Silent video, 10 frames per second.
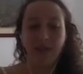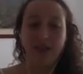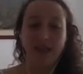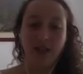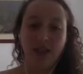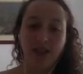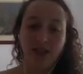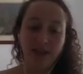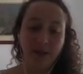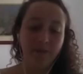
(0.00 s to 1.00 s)
is
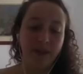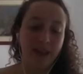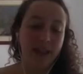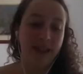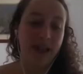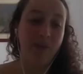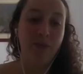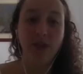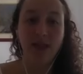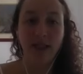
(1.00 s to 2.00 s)
Leticia. Uh, I'm
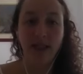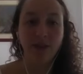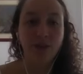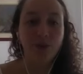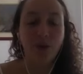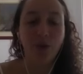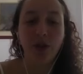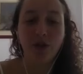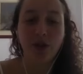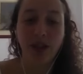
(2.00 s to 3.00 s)
Brazilian from Rio
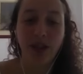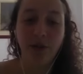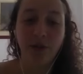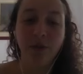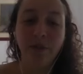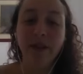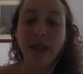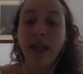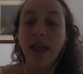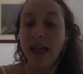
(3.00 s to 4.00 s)
de Janeiro.
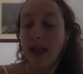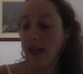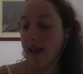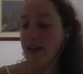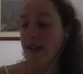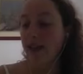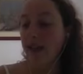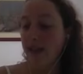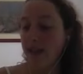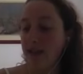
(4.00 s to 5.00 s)
And
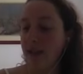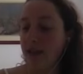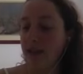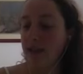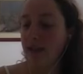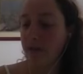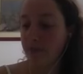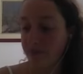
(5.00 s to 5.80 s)
uh,